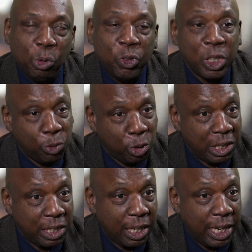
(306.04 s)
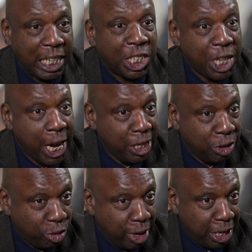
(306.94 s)
Well, first of all, it's an
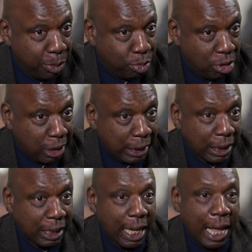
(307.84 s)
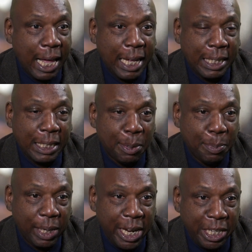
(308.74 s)
exchange-traded product, and
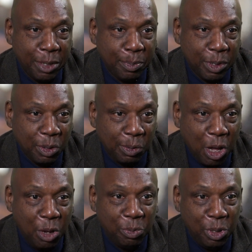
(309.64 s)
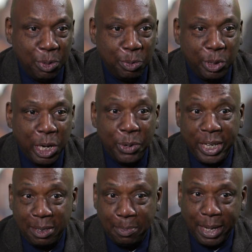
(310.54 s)
palladium, as hopefully people know,
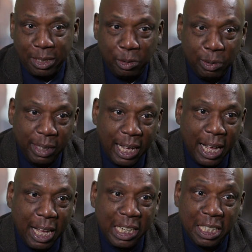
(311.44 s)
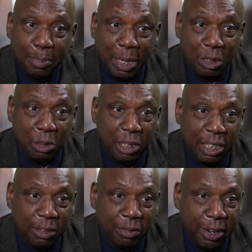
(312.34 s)
is a metal, and it's a metal
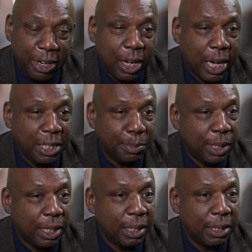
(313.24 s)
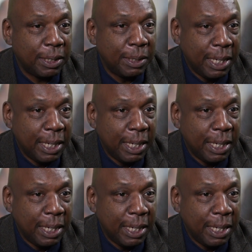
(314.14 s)
that's in very high demand.